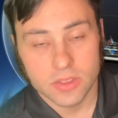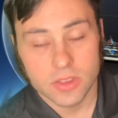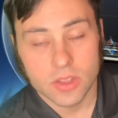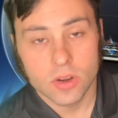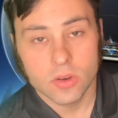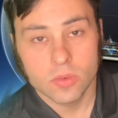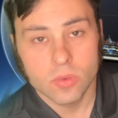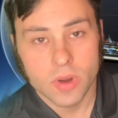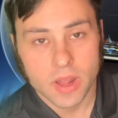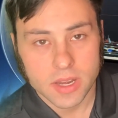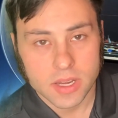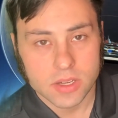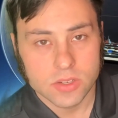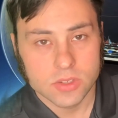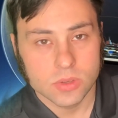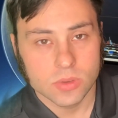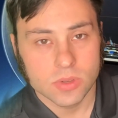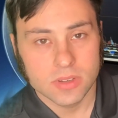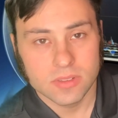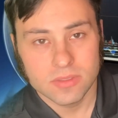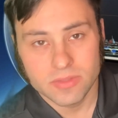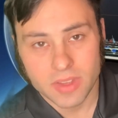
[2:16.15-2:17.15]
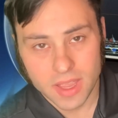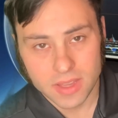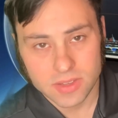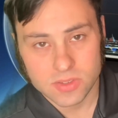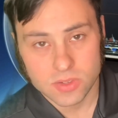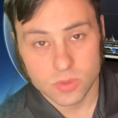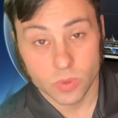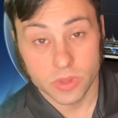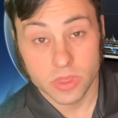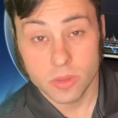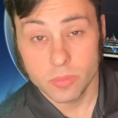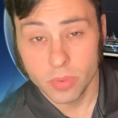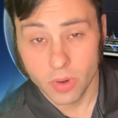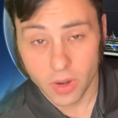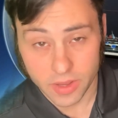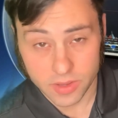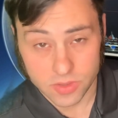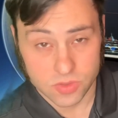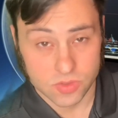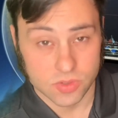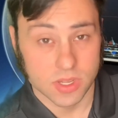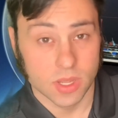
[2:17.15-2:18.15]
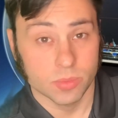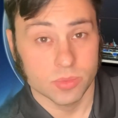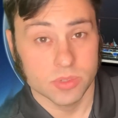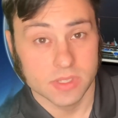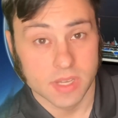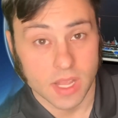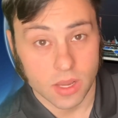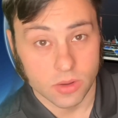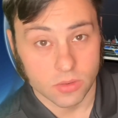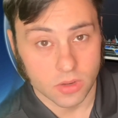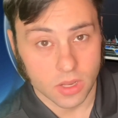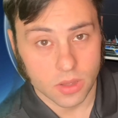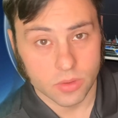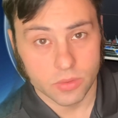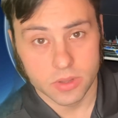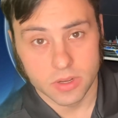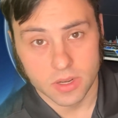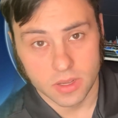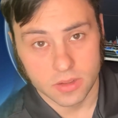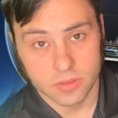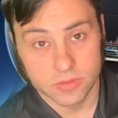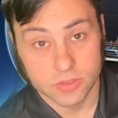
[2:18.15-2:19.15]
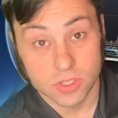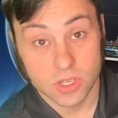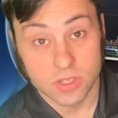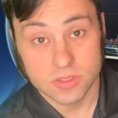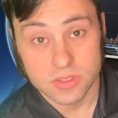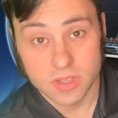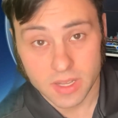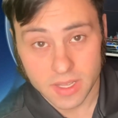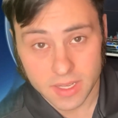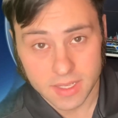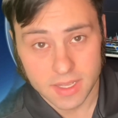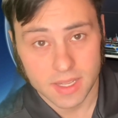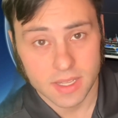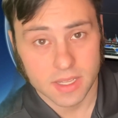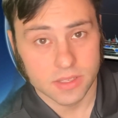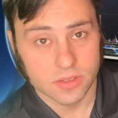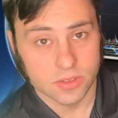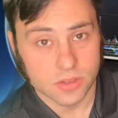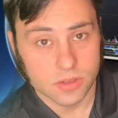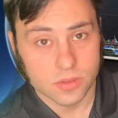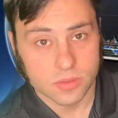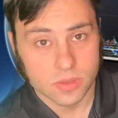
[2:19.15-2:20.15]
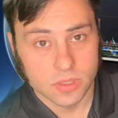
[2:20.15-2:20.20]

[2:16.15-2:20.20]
they're ready to invest when the price dips down low enough, just like I do.